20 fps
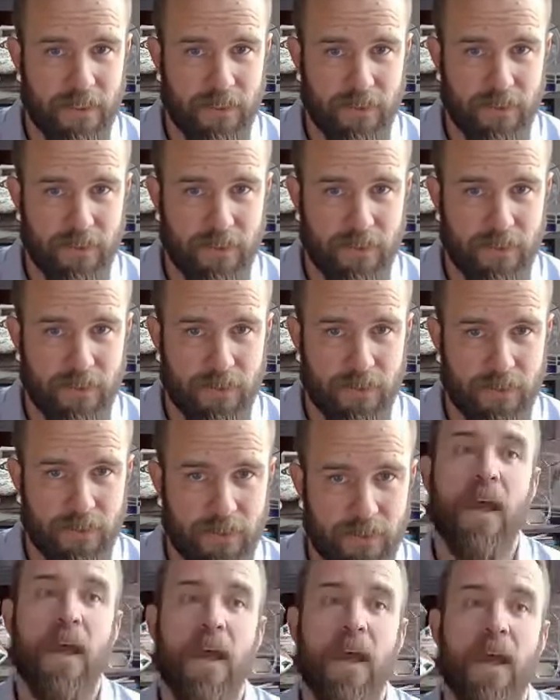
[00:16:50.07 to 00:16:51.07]
Gmail
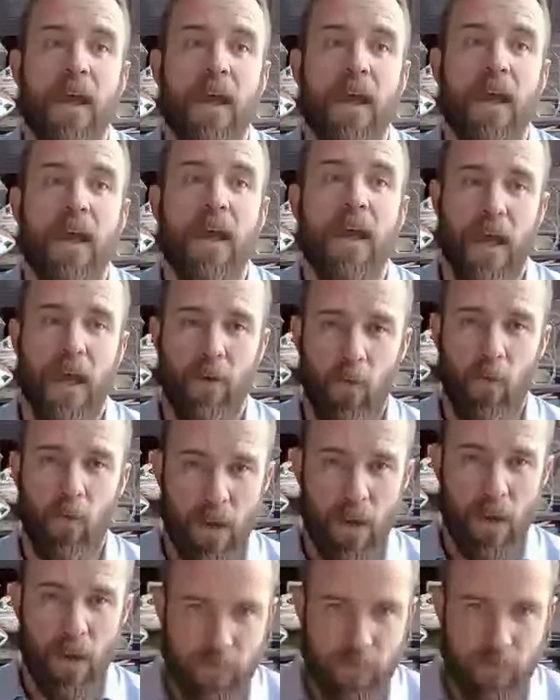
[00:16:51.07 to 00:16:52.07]
pane. And
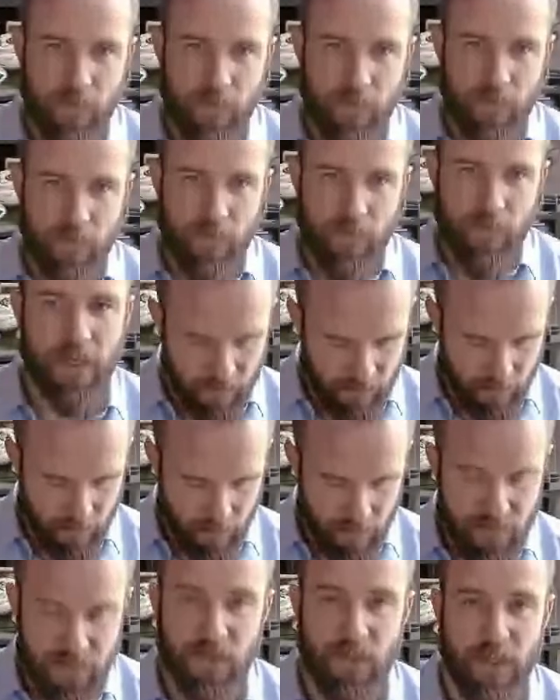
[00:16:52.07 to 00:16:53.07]
walking through and doing those
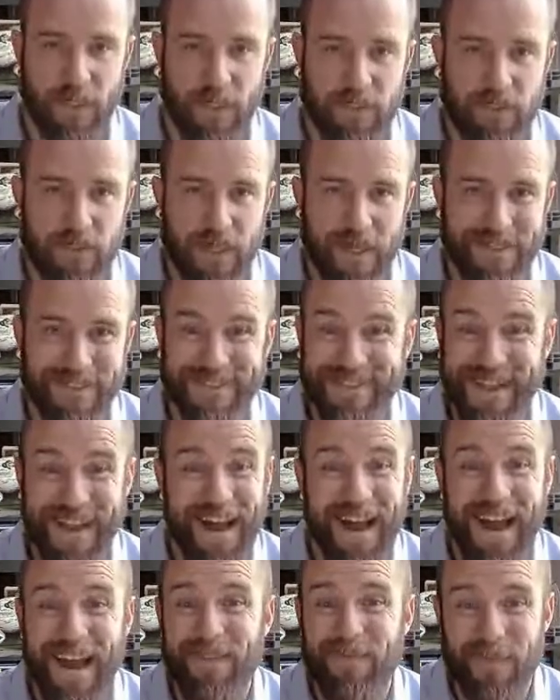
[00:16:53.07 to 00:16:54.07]
kind of personal
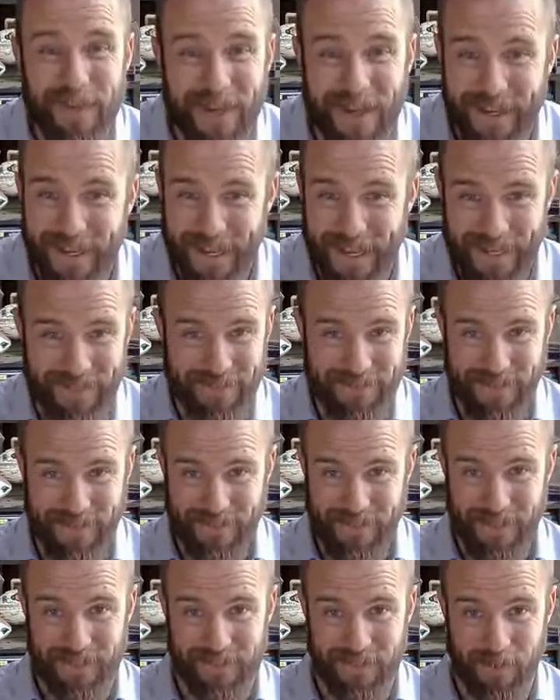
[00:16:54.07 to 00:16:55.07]
exercises, I
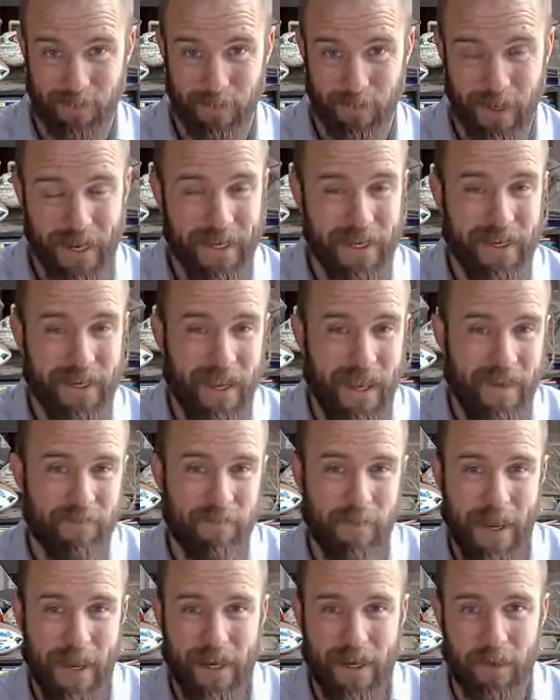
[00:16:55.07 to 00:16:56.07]
forgot I hadn't set things up.
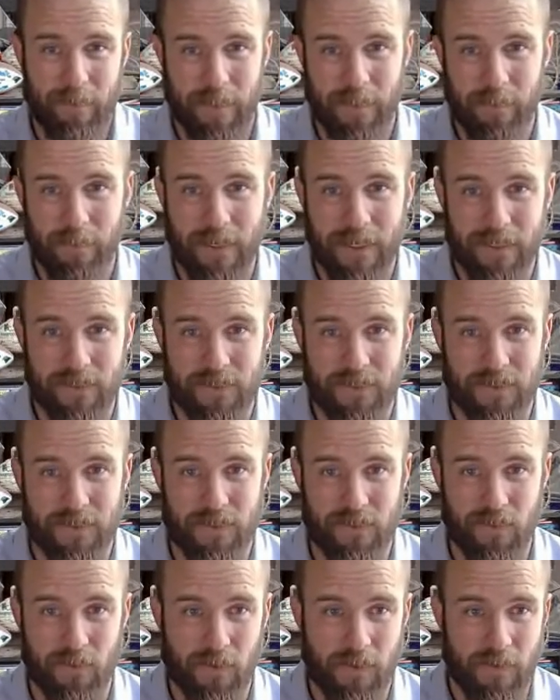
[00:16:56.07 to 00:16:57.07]
I didn't have backup
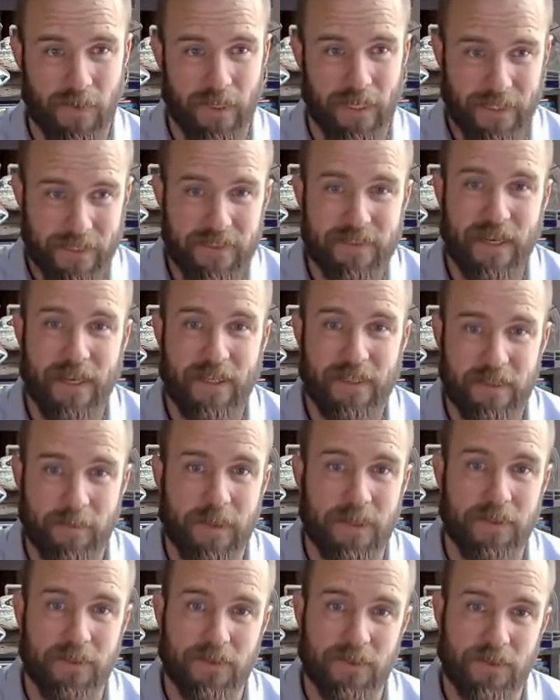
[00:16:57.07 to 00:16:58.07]
emails stored
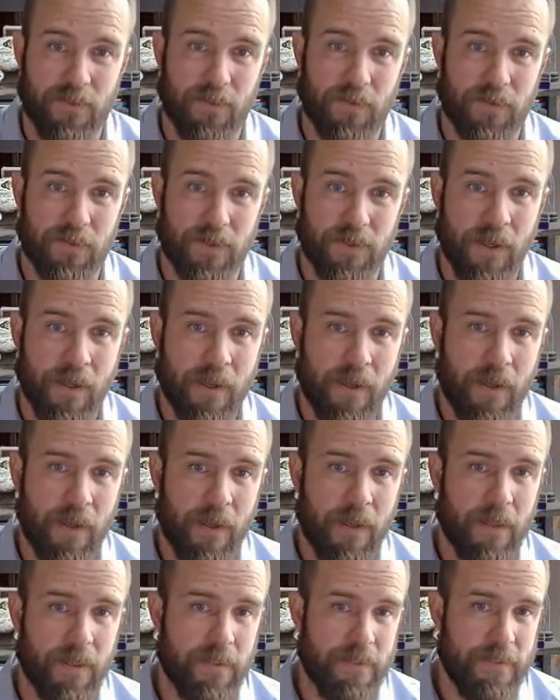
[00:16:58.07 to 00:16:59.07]
inside some of those
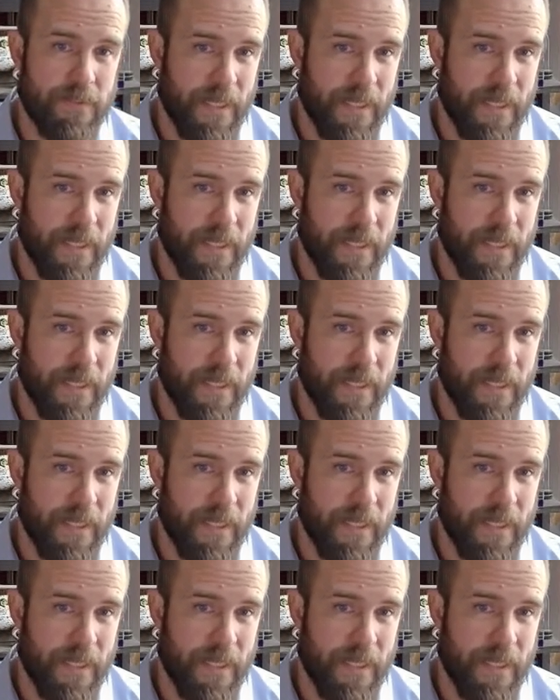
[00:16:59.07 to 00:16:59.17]
tools.